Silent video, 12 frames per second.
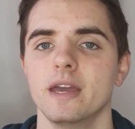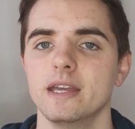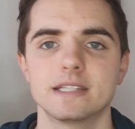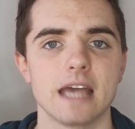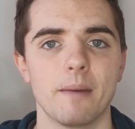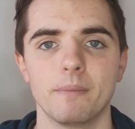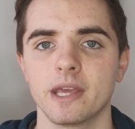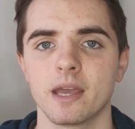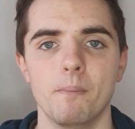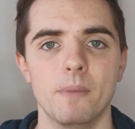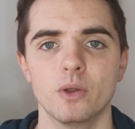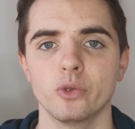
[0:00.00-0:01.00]
is happening at
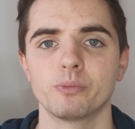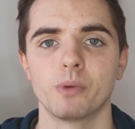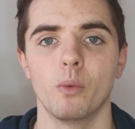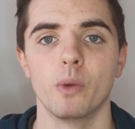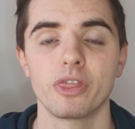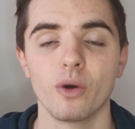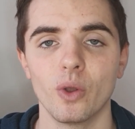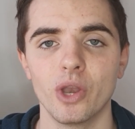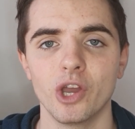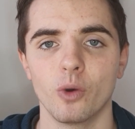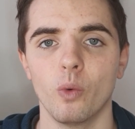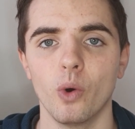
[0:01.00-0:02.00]
Middlesbrough? We thought
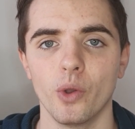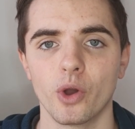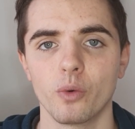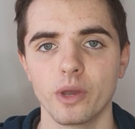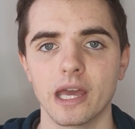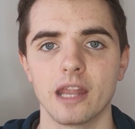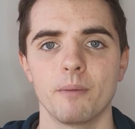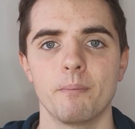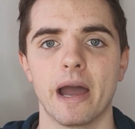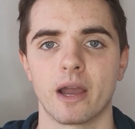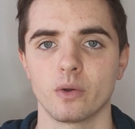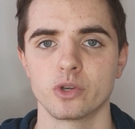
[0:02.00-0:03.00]
Neil Warnock would get them
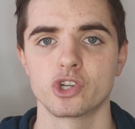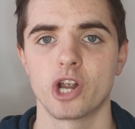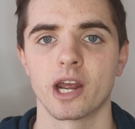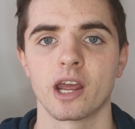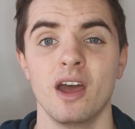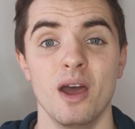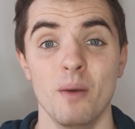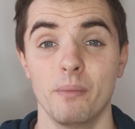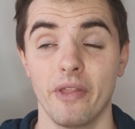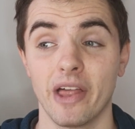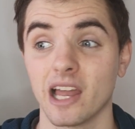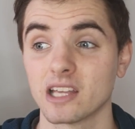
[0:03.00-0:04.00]
back on track, but
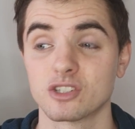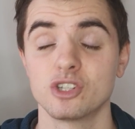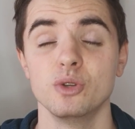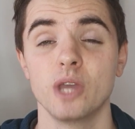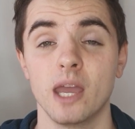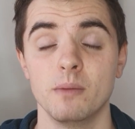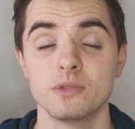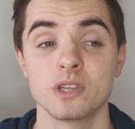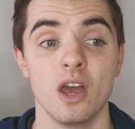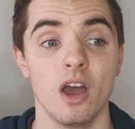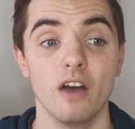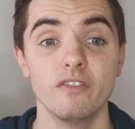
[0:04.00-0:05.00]
their last 2 games
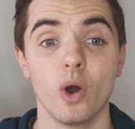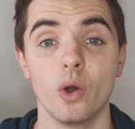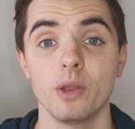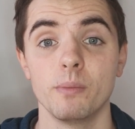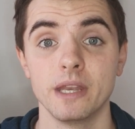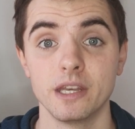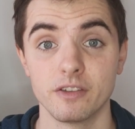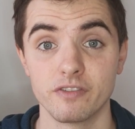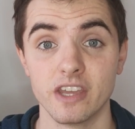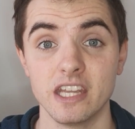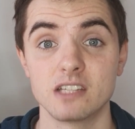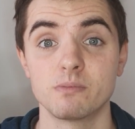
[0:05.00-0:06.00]
have not only been
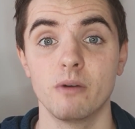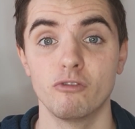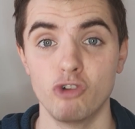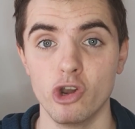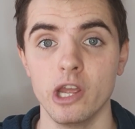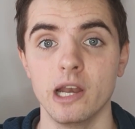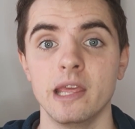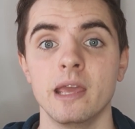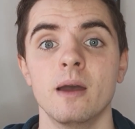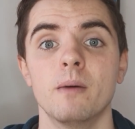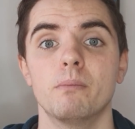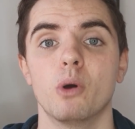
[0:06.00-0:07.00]
defeats, but really
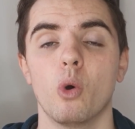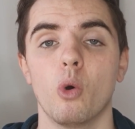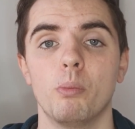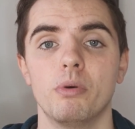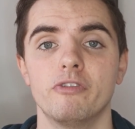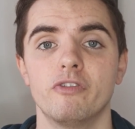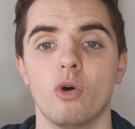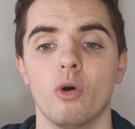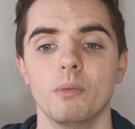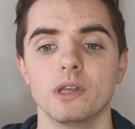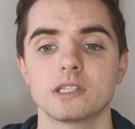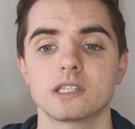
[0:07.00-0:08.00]
poor
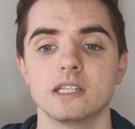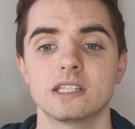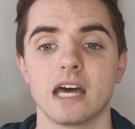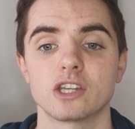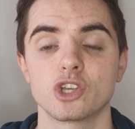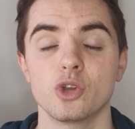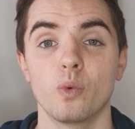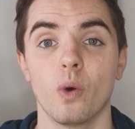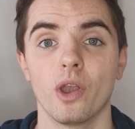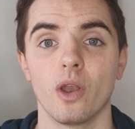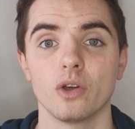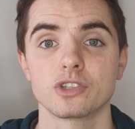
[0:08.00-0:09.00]
performances. That
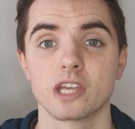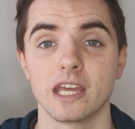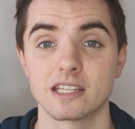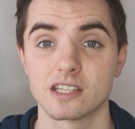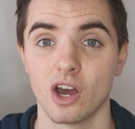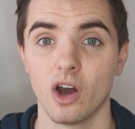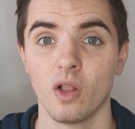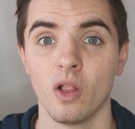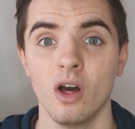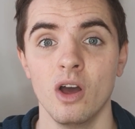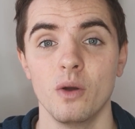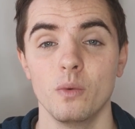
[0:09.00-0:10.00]
2-1 loss against Hull
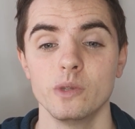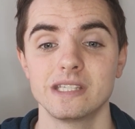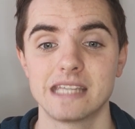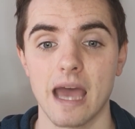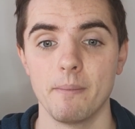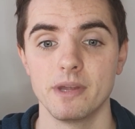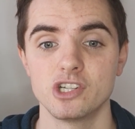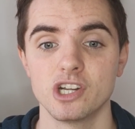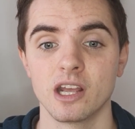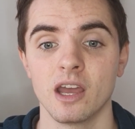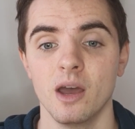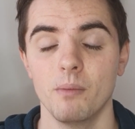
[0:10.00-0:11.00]
was
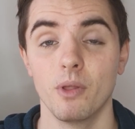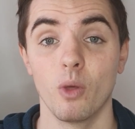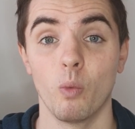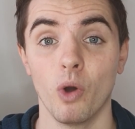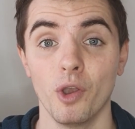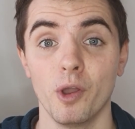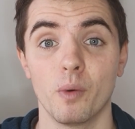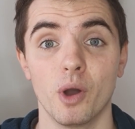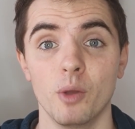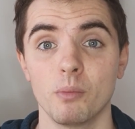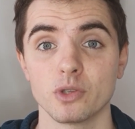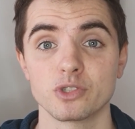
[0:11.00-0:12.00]
damaging, but the 1-0
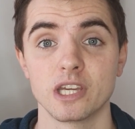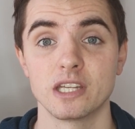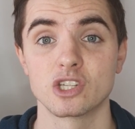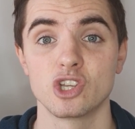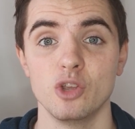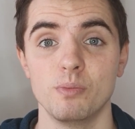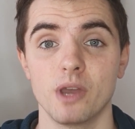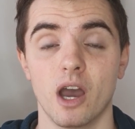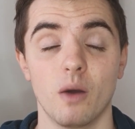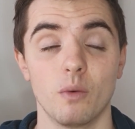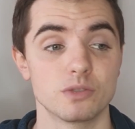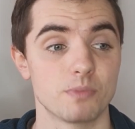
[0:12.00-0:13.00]
home loss against
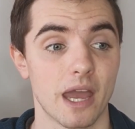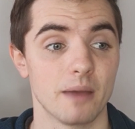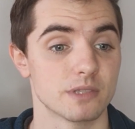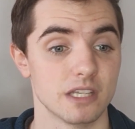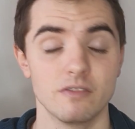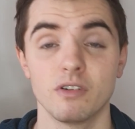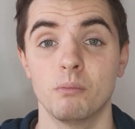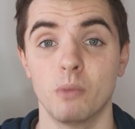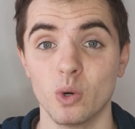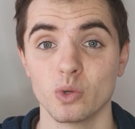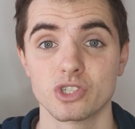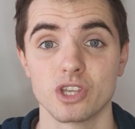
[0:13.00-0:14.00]
QPR was perhaps even
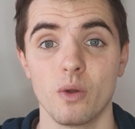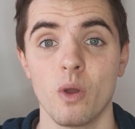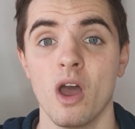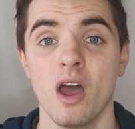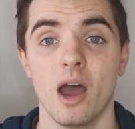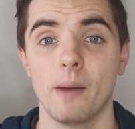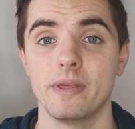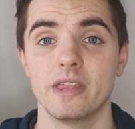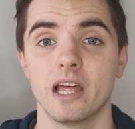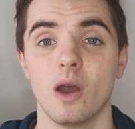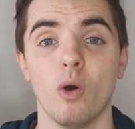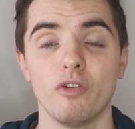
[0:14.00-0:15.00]
more so. I mean,
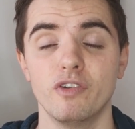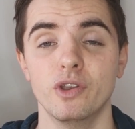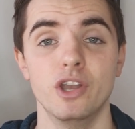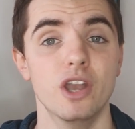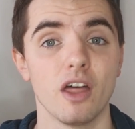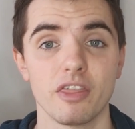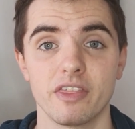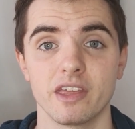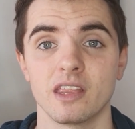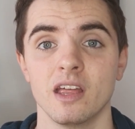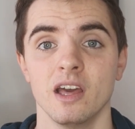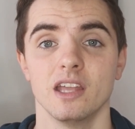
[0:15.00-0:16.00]
they offered
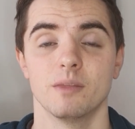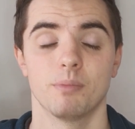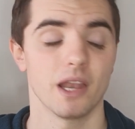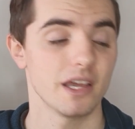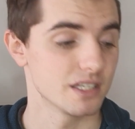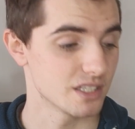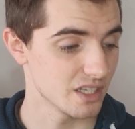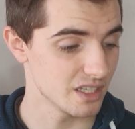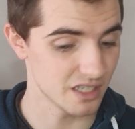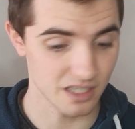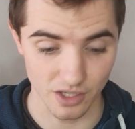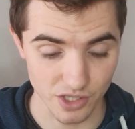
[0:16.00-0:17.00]
nothing. The players,
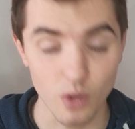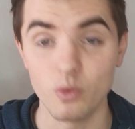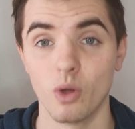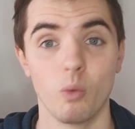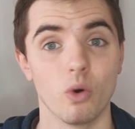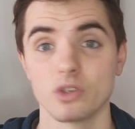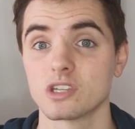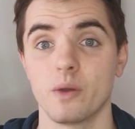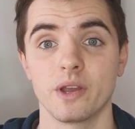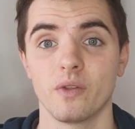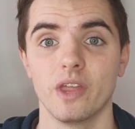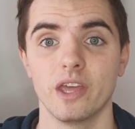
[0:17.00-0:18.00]
I don't know what's
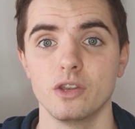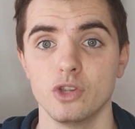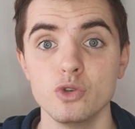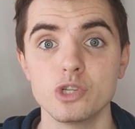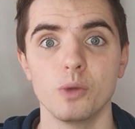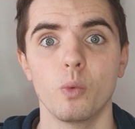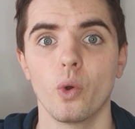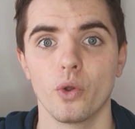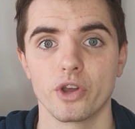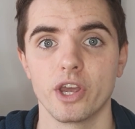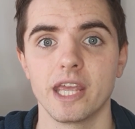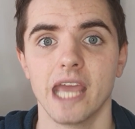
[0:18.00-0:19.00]
going on there. Usually
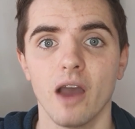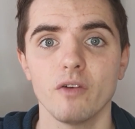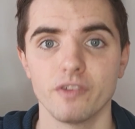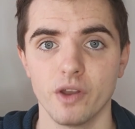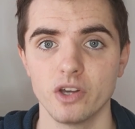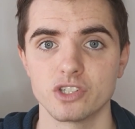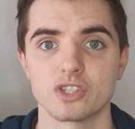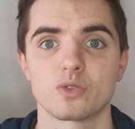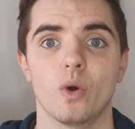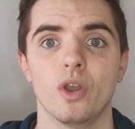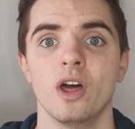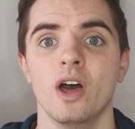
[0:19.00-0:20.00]
Warnock can galvanise the
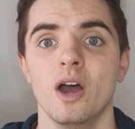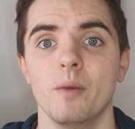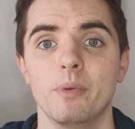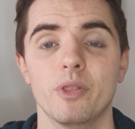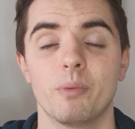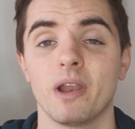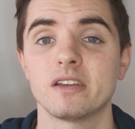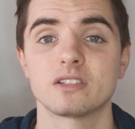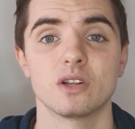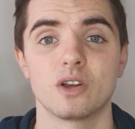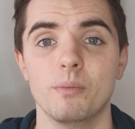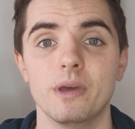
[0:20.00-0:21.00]
squad, but the players
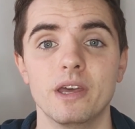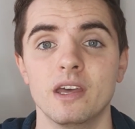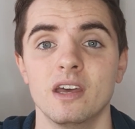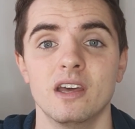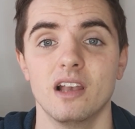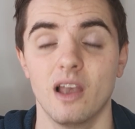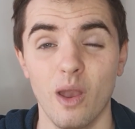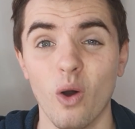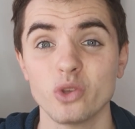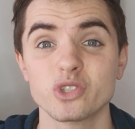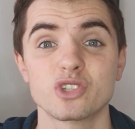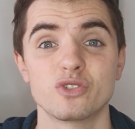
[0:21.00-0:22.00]
look a bit
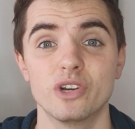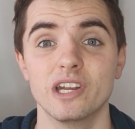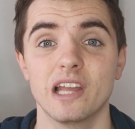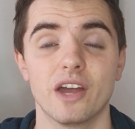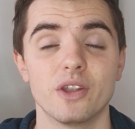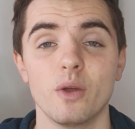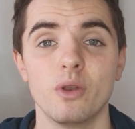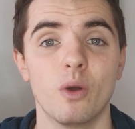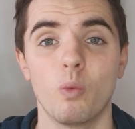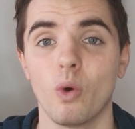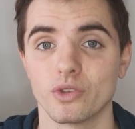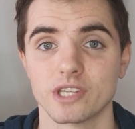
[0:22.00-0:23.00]
lost, really. I don't know
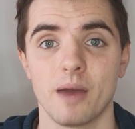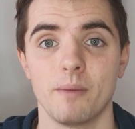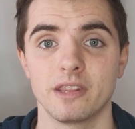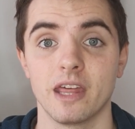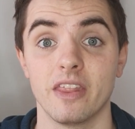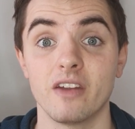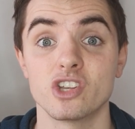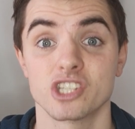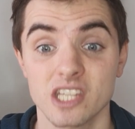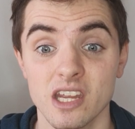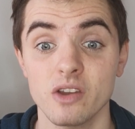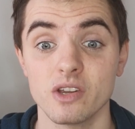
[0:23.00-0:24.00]
what's happening there. They're in
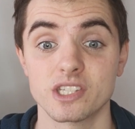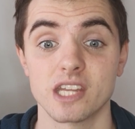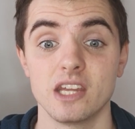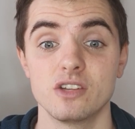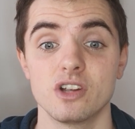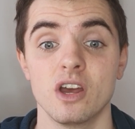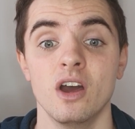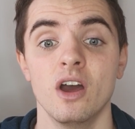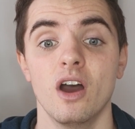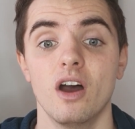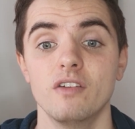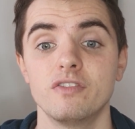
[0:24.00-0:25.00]
serious danger
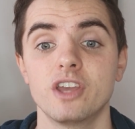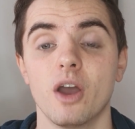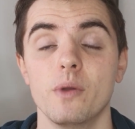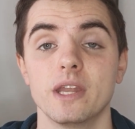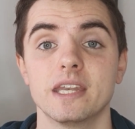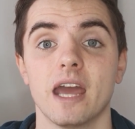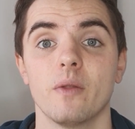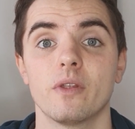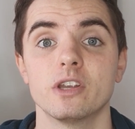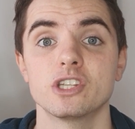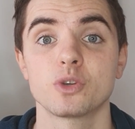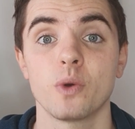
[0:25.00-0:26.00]
of going down. They're
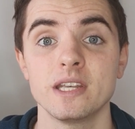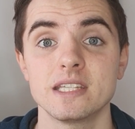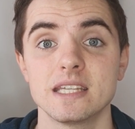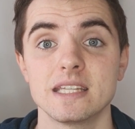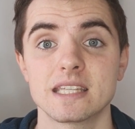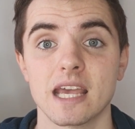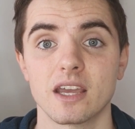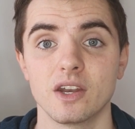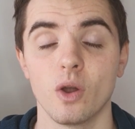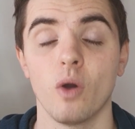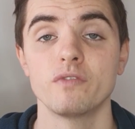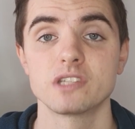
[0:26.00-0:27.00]
in 22nd,
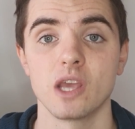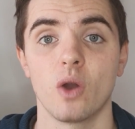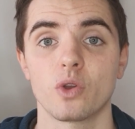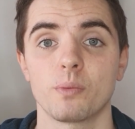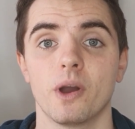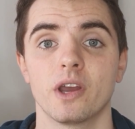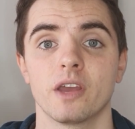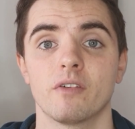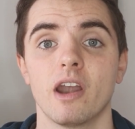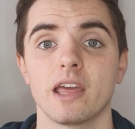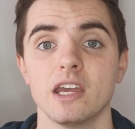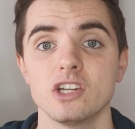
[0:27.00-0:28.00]
obviously occupying a
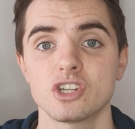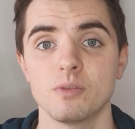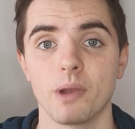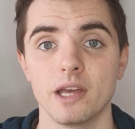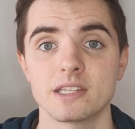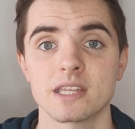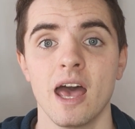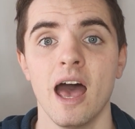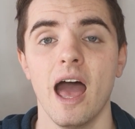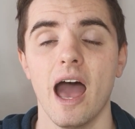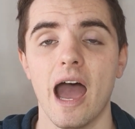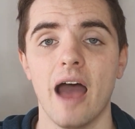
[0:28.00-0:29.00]
relegation place
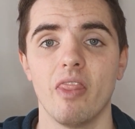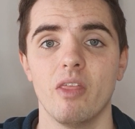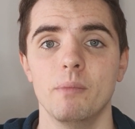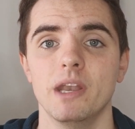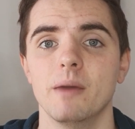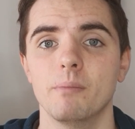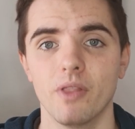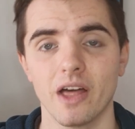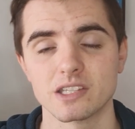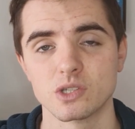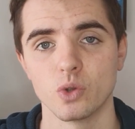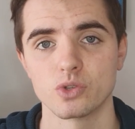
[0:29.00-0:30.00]
at the minute, but
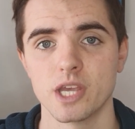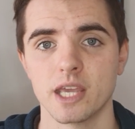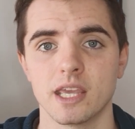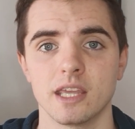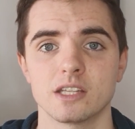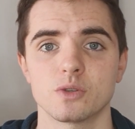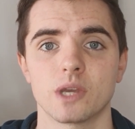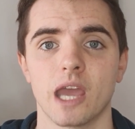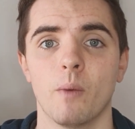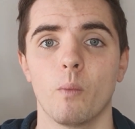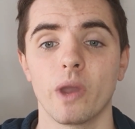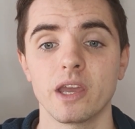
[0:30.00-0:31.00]
that's not taking into
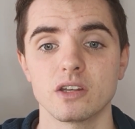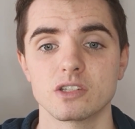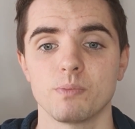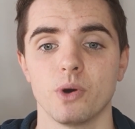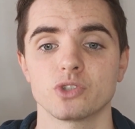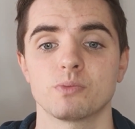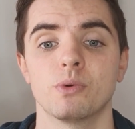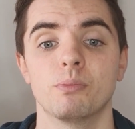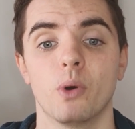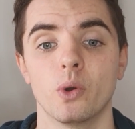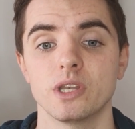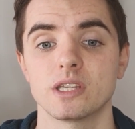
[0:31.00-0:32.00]
account Wigan's possible
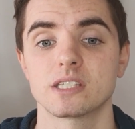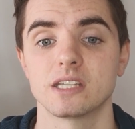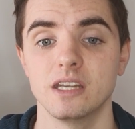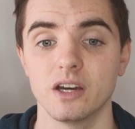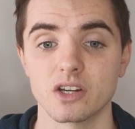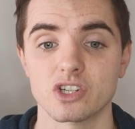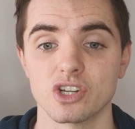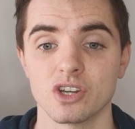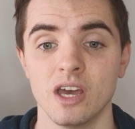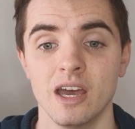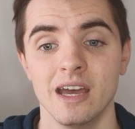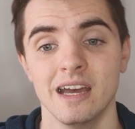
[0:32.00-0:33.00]
points deduction.